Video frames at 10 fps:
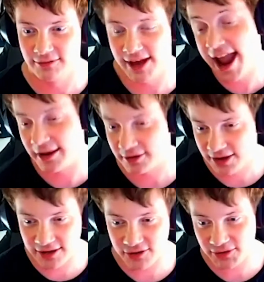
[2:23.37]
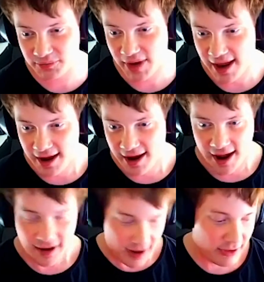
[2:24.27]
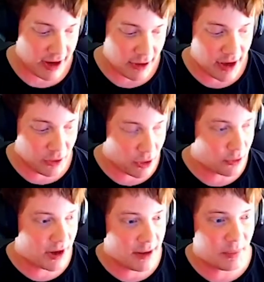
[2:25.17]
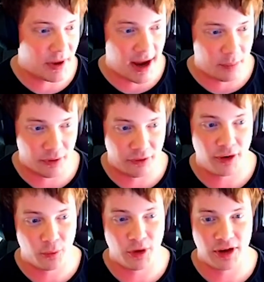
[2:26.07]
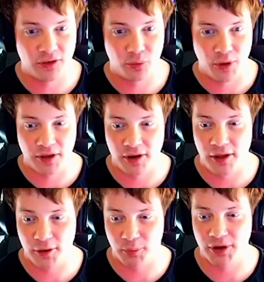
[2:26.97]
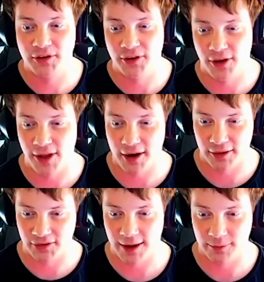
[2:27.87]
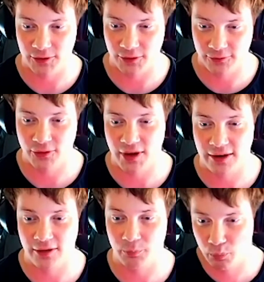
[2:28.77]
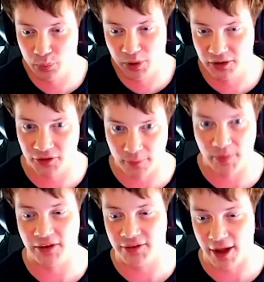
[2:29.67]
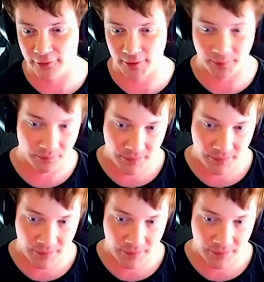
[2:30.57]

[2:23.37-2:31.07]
Yeah, I like Lecrae, but I prefer him when he's with another person all the time, because it feels like it brings the best out of him.